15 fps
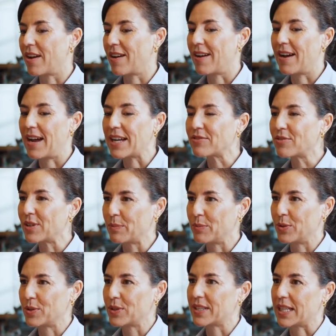
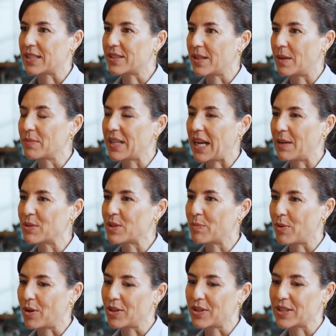attributes that sometimes
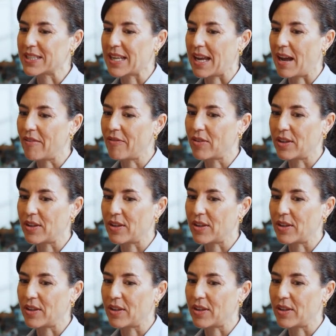products have.